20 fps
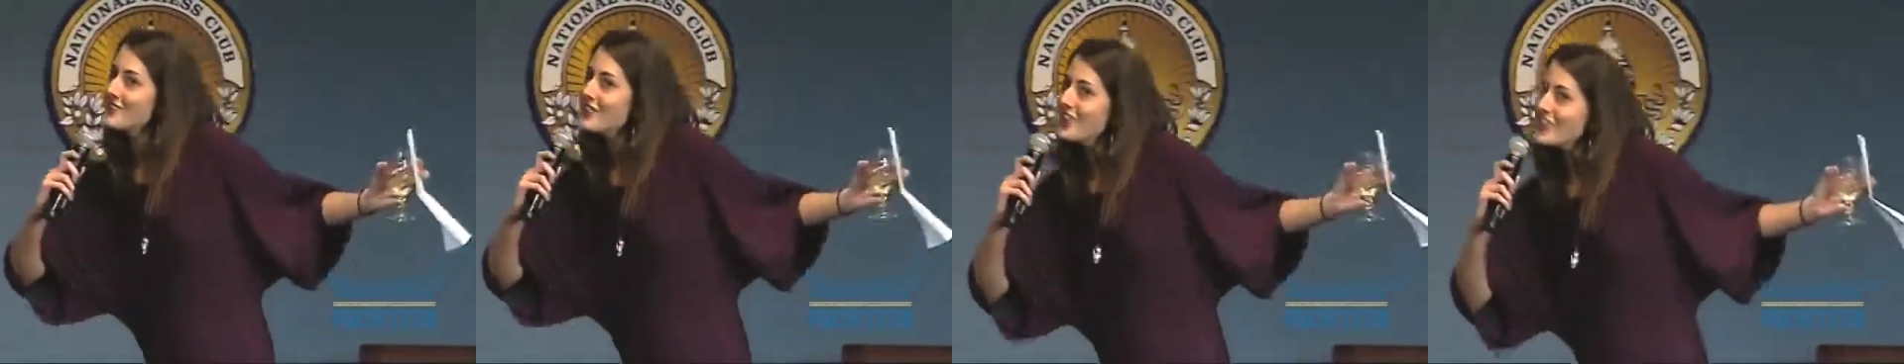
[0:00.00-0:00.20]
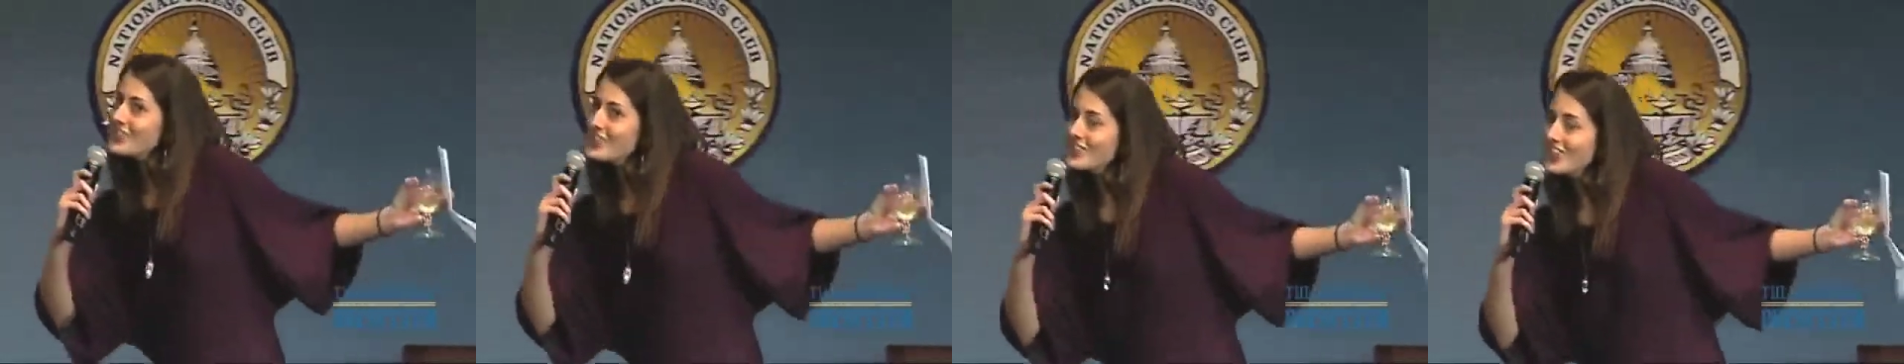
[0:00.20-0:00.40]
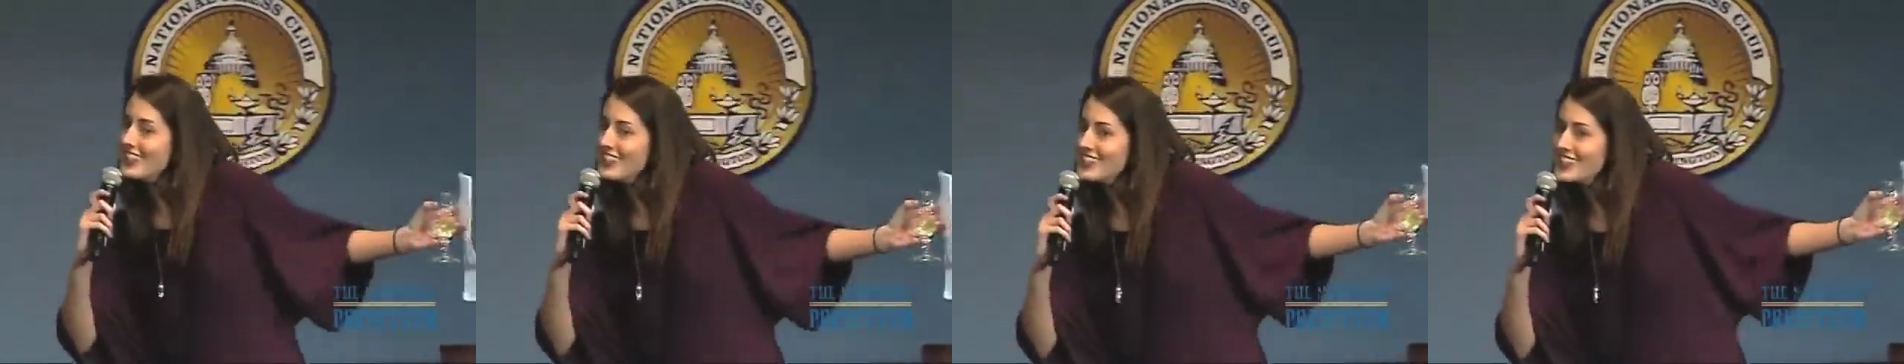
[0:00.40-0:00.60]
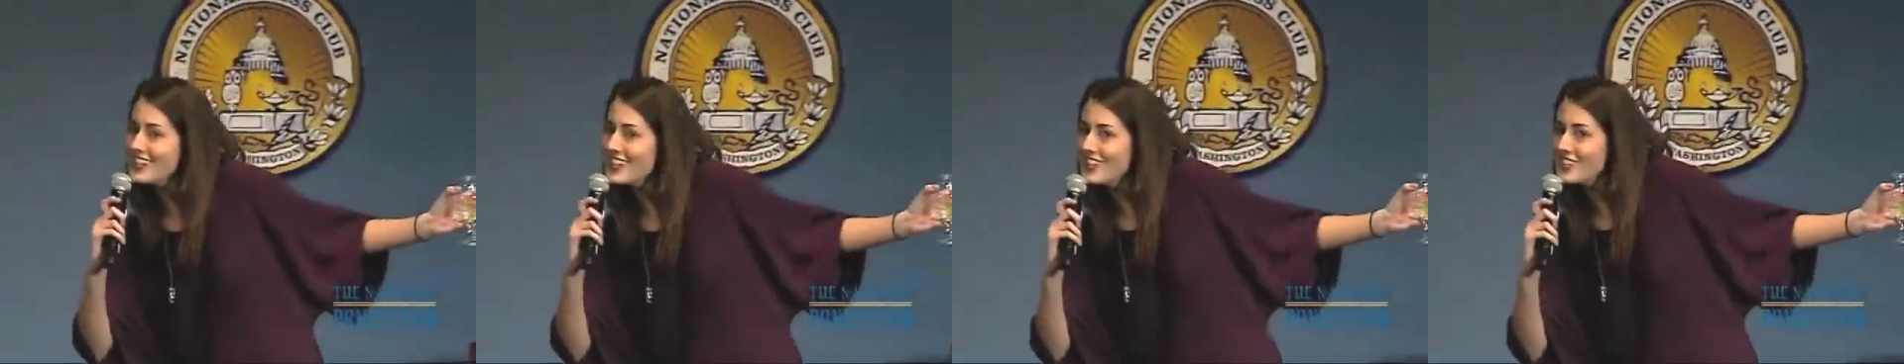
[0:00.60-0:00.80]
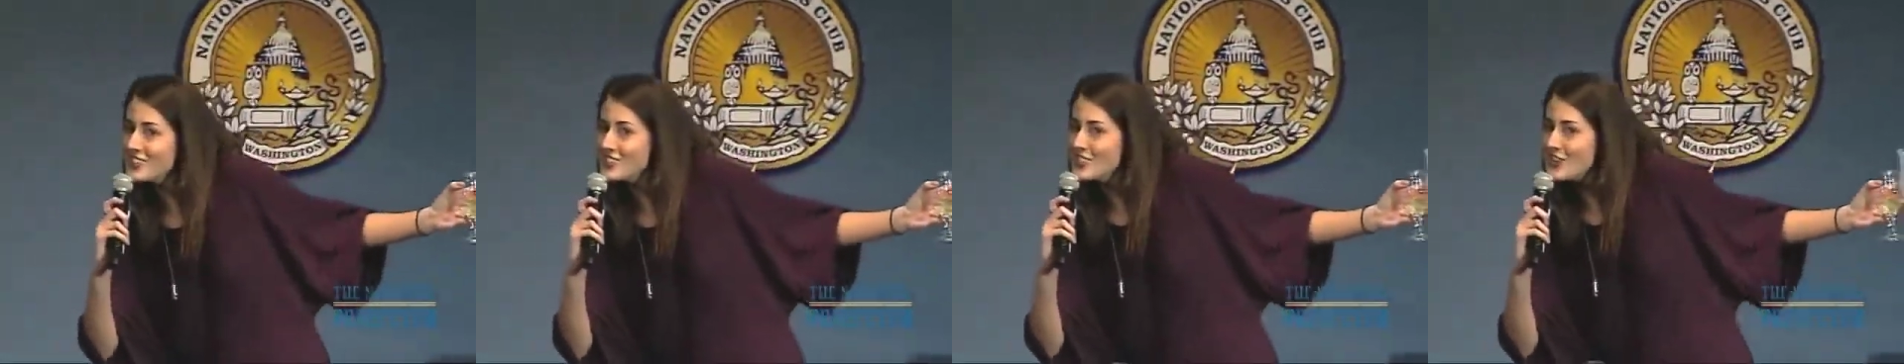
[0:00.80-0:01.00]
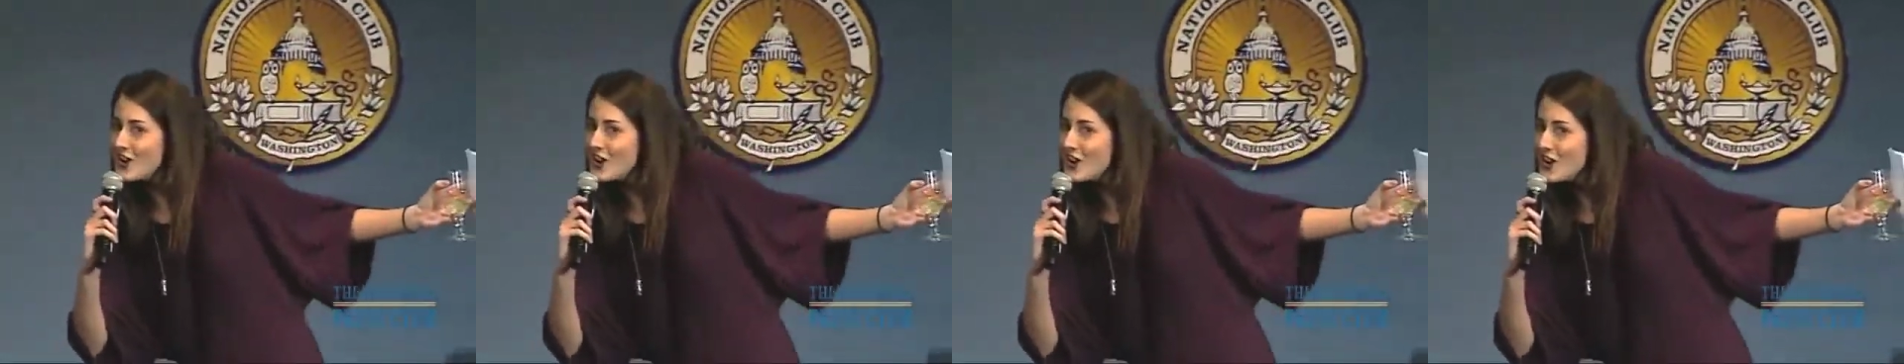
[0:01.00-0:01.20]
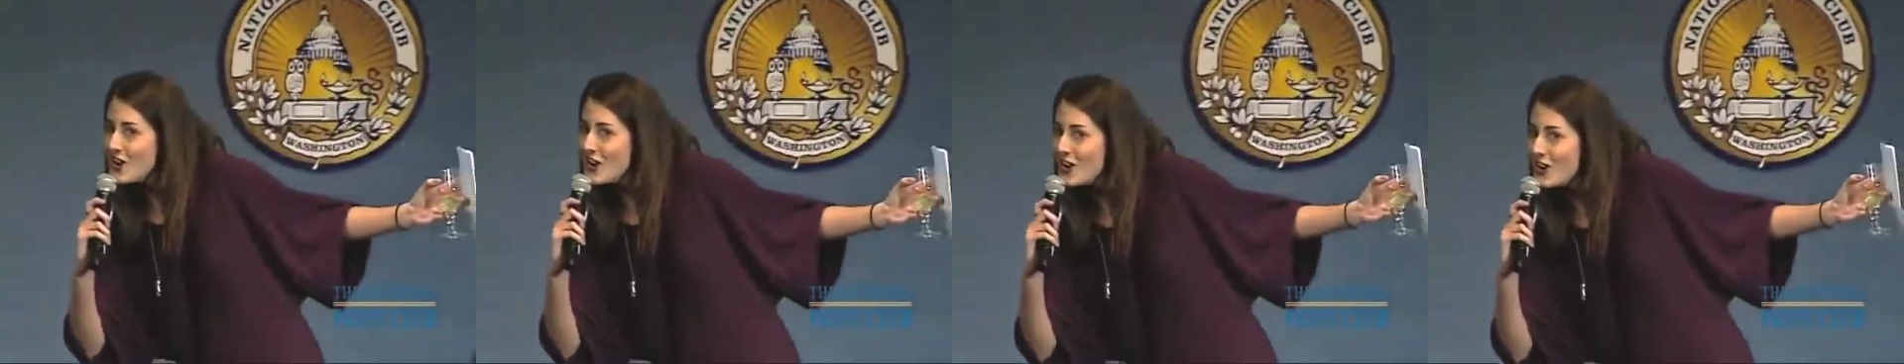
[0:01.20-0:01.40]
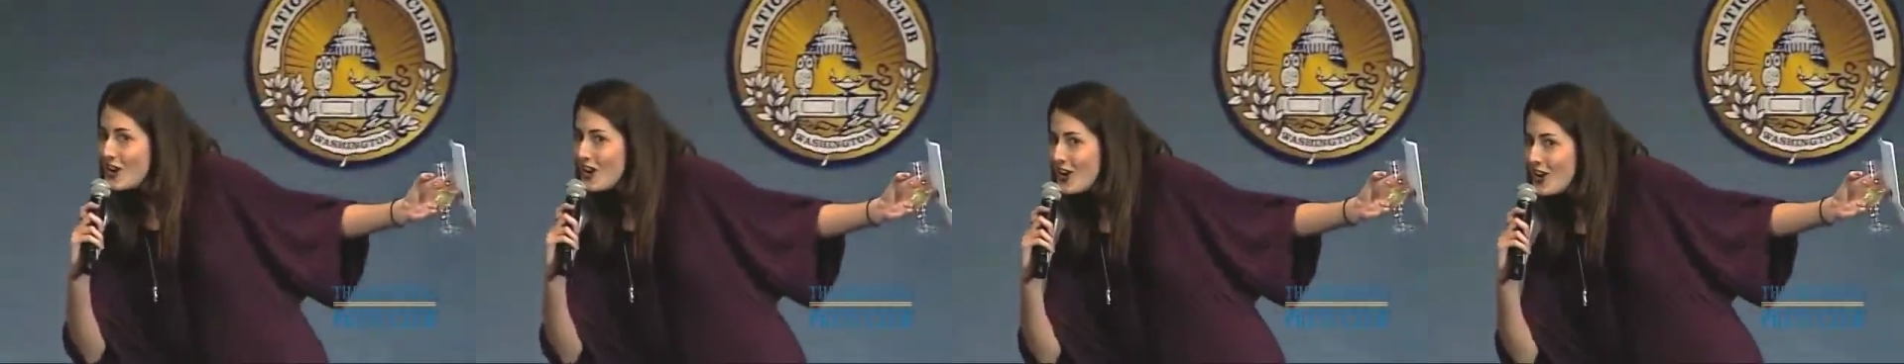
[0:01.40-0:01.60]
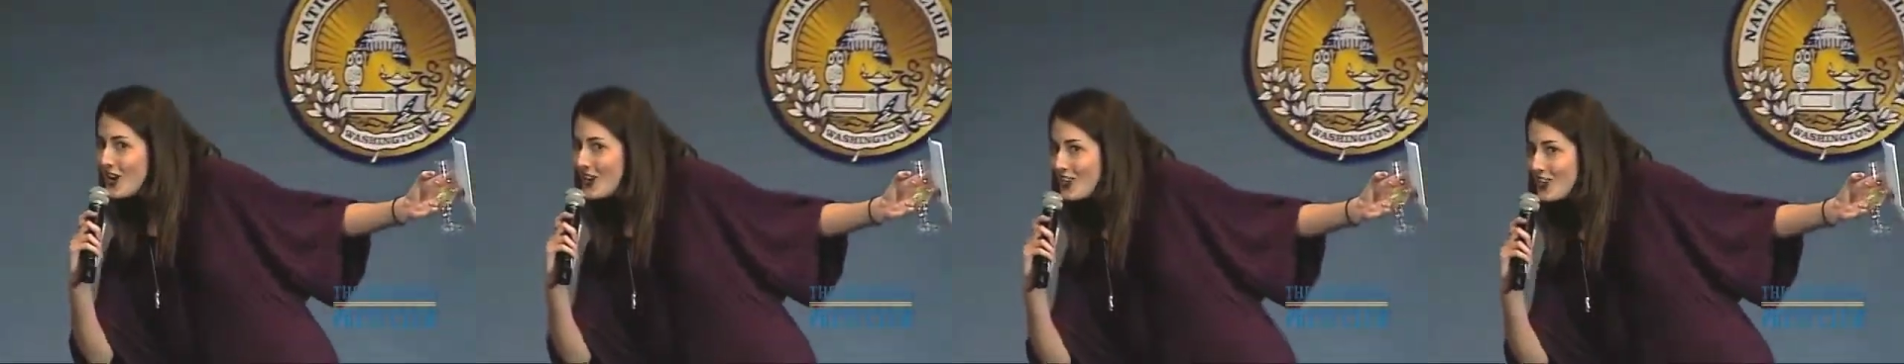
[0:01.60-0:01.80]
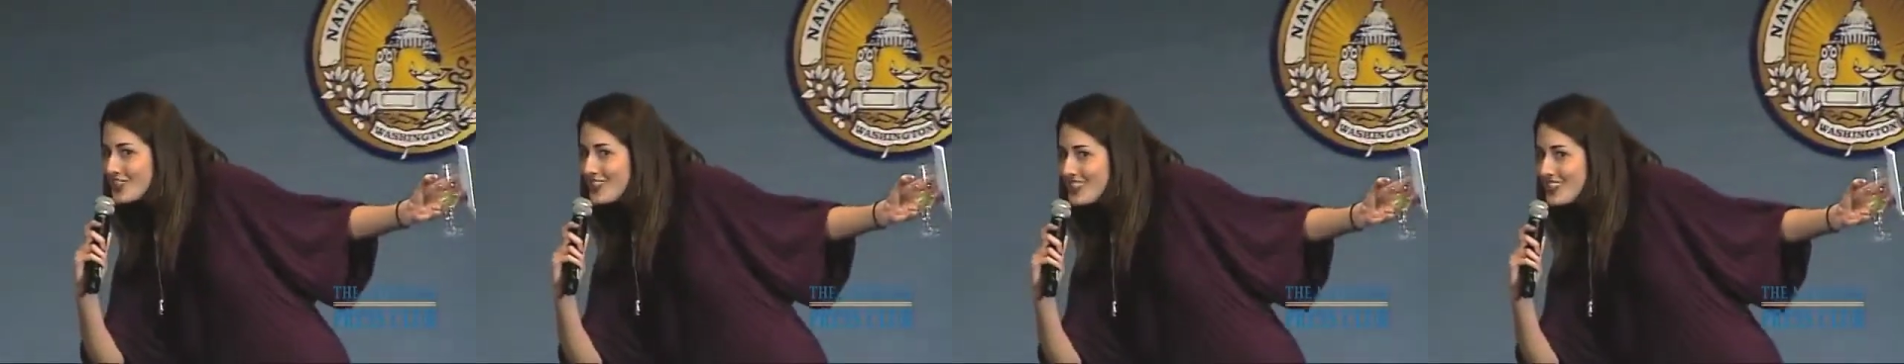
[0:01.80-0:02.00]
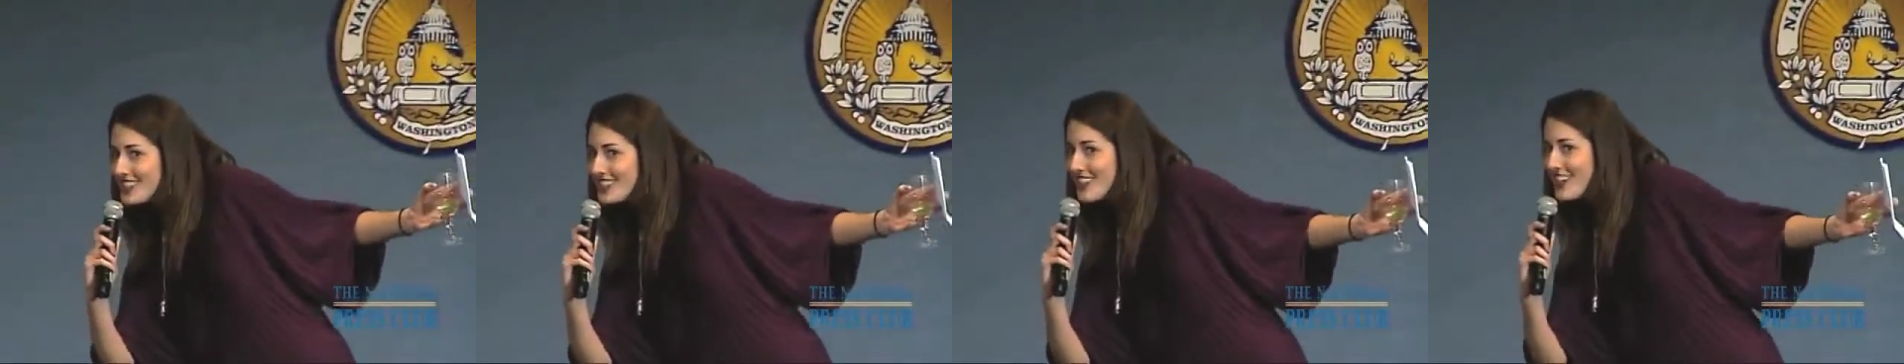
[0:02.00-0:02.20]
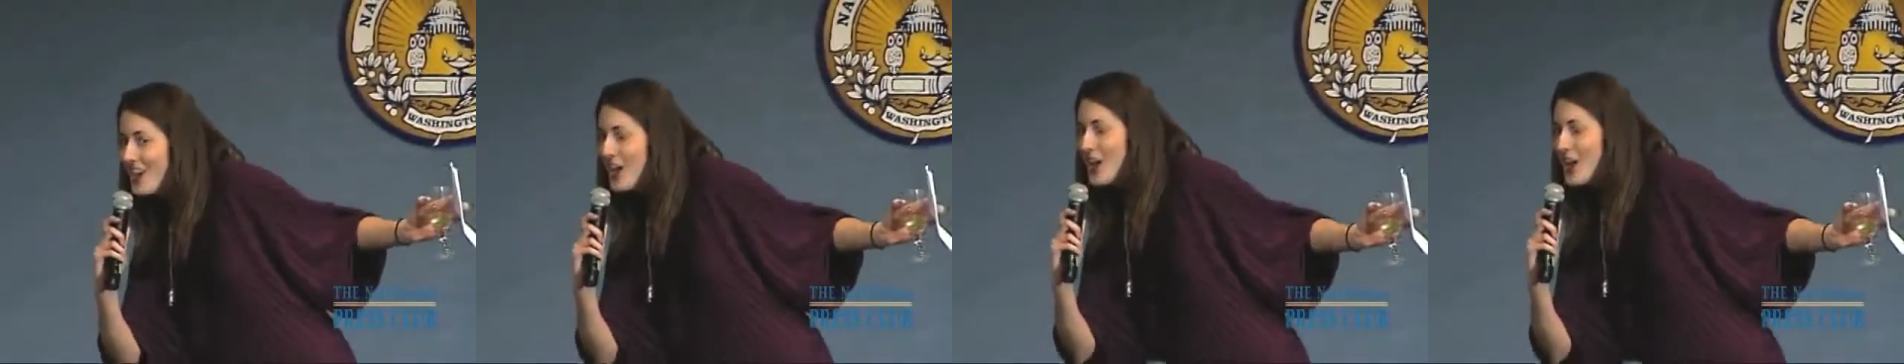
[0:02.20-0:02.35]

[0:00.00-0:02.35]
fishing t-shirts